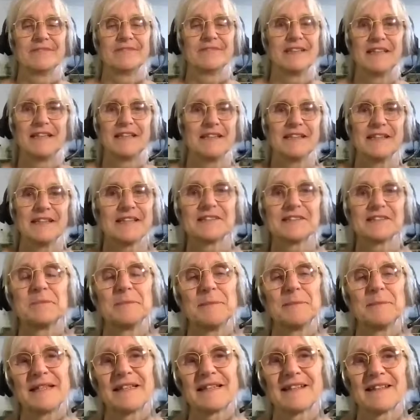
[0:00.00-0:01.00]
it
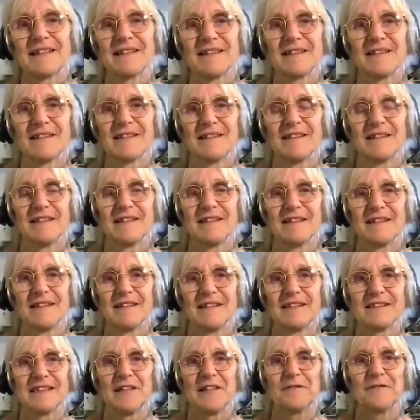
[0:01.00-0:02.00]
doesn't matter.
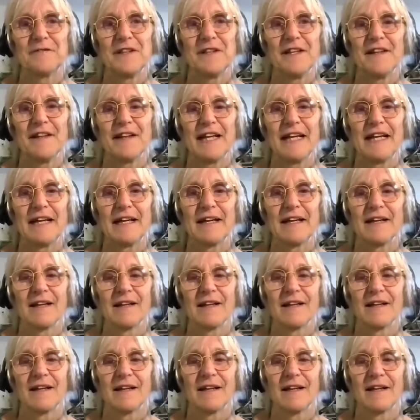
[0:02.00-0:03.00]
It's
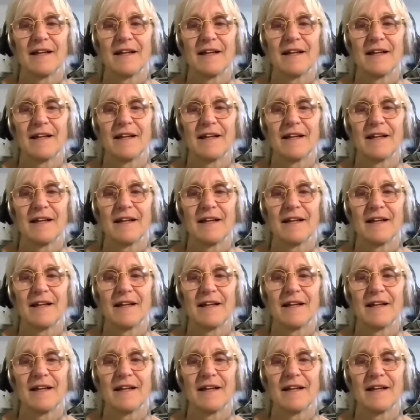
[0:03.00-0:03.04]
everything.